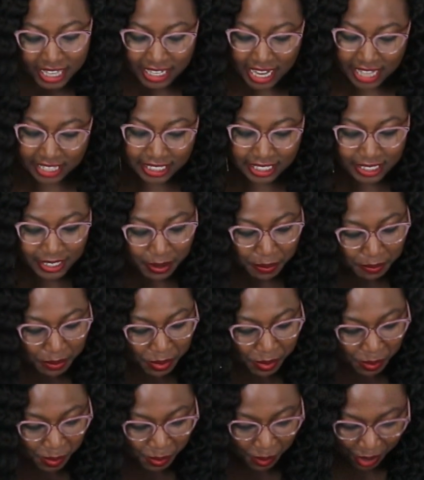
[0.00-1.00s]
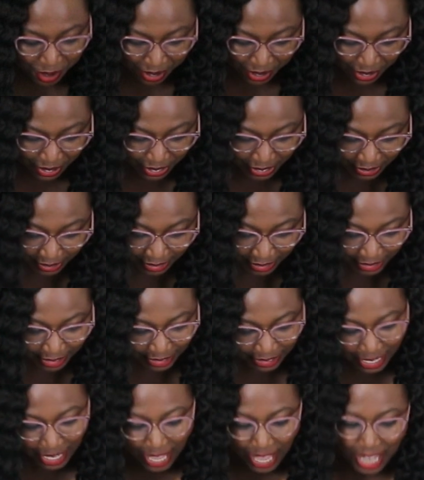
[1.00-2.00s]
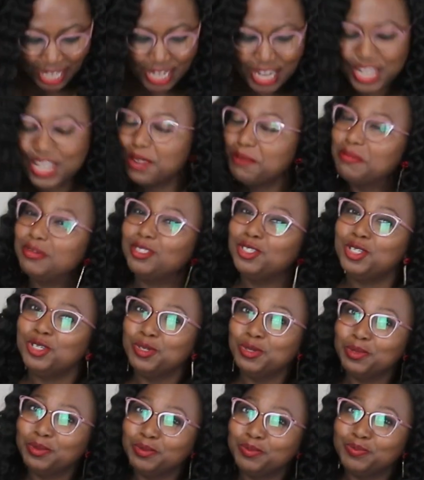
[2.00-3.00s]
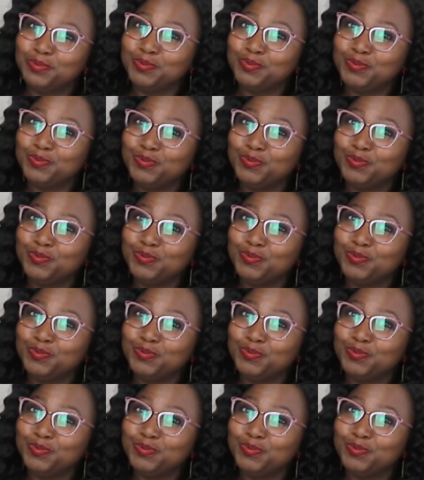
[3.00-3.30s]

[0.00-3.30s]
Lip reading: That's number 1. And then number 2,